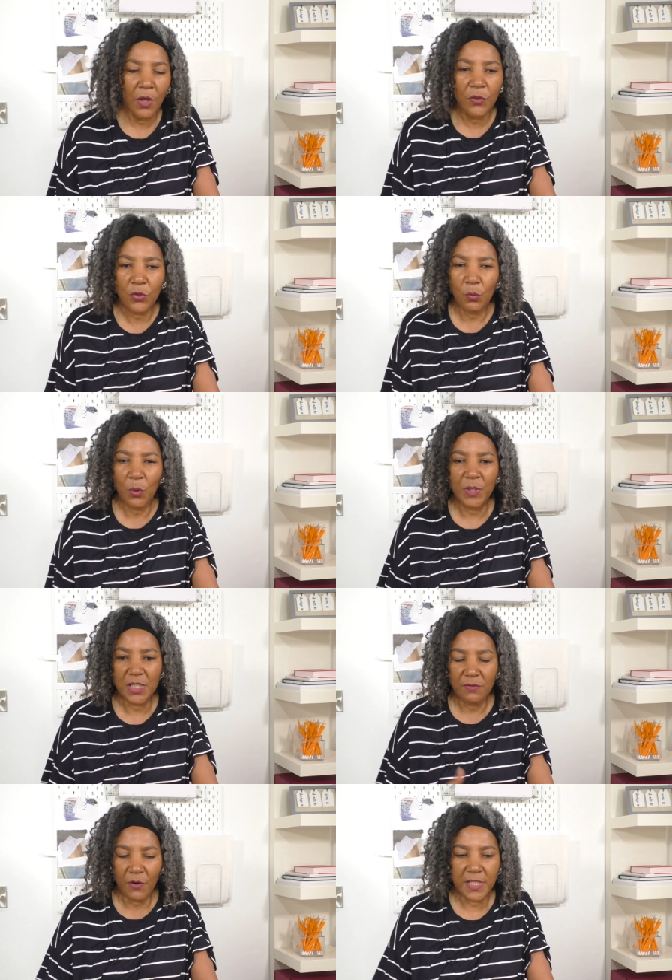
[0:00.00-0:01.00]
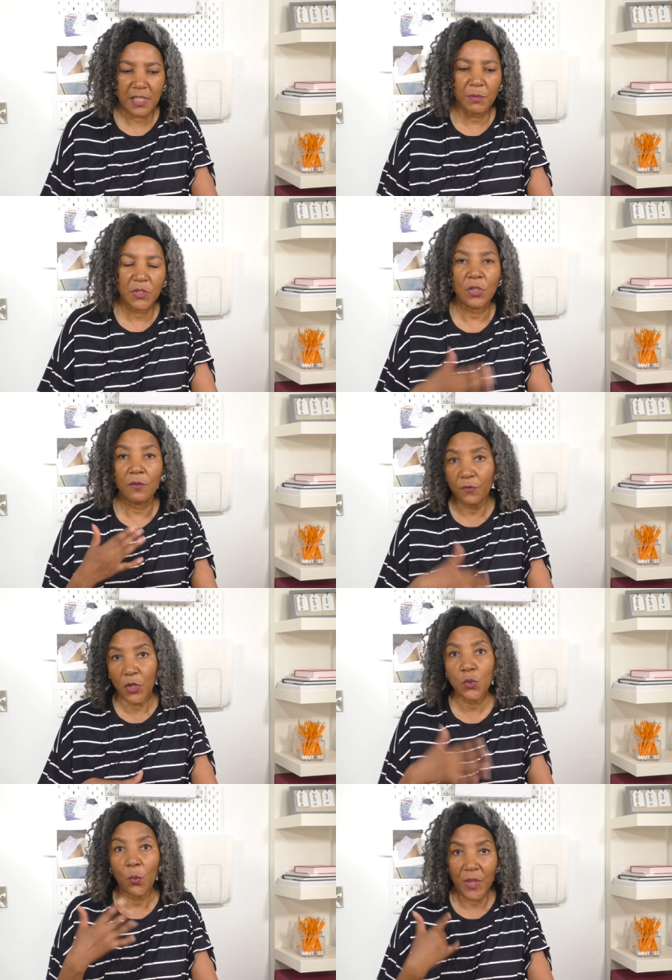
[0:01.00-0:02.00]
the other one which is very similar to the
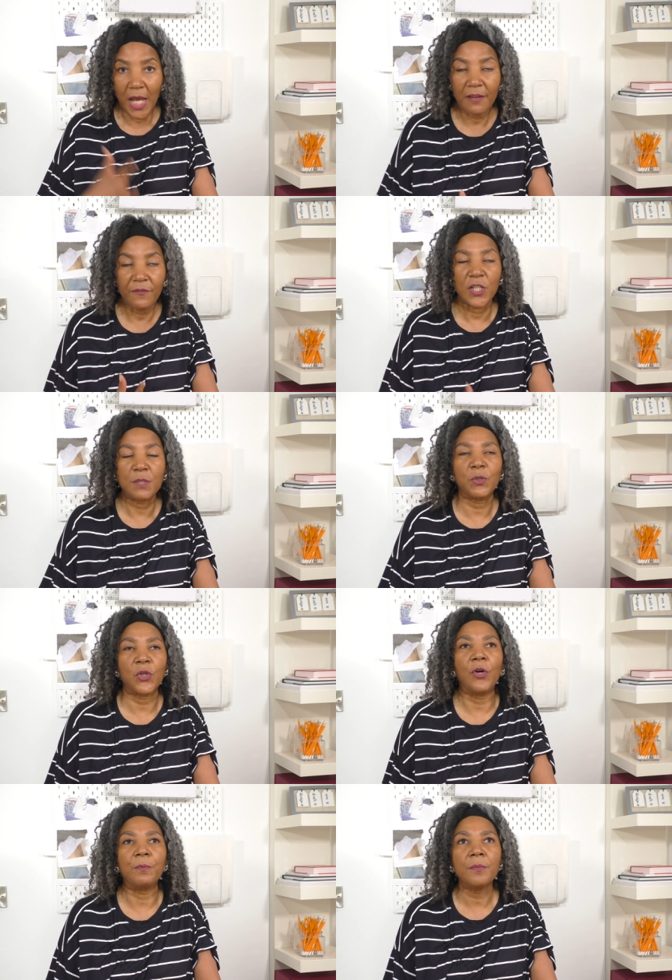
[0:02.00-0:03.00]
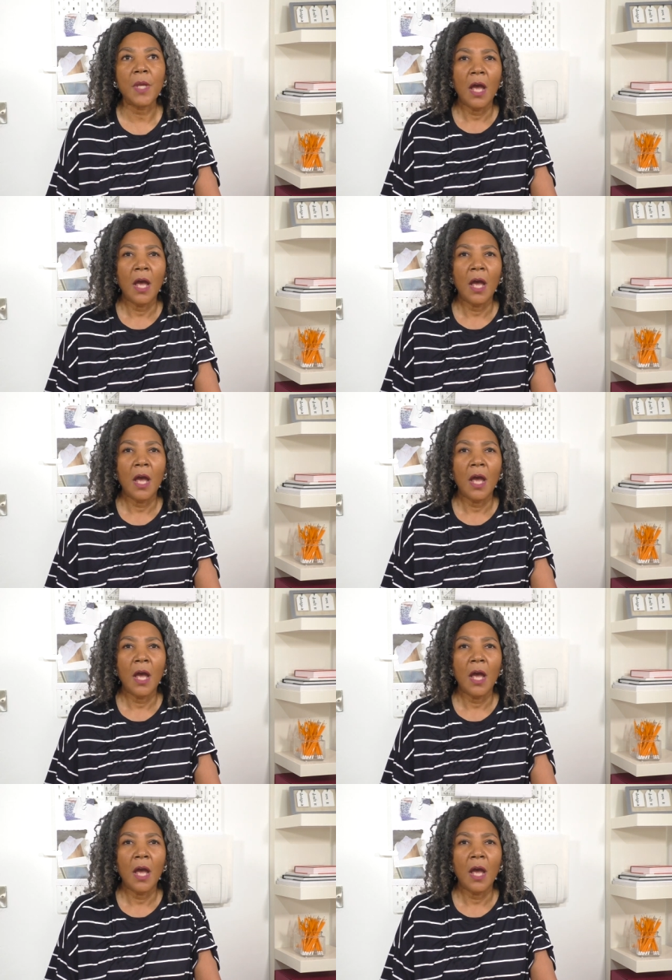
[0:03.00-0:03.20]
first one that I first put on